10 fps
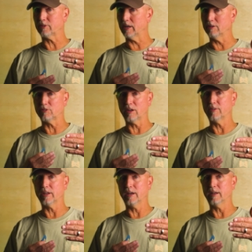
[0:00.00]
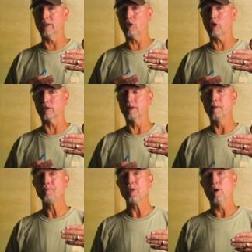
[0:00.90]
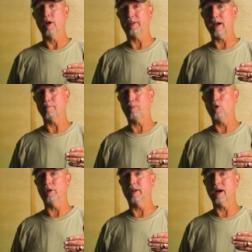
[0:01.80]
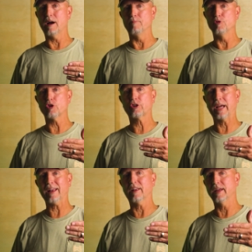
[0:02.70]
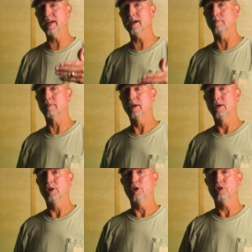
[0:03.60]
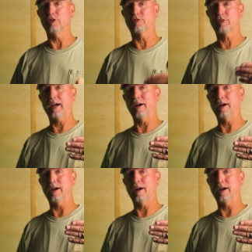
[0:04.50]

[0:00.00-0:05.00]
say 70, 80 yards, at that point in time, you're telling him to stay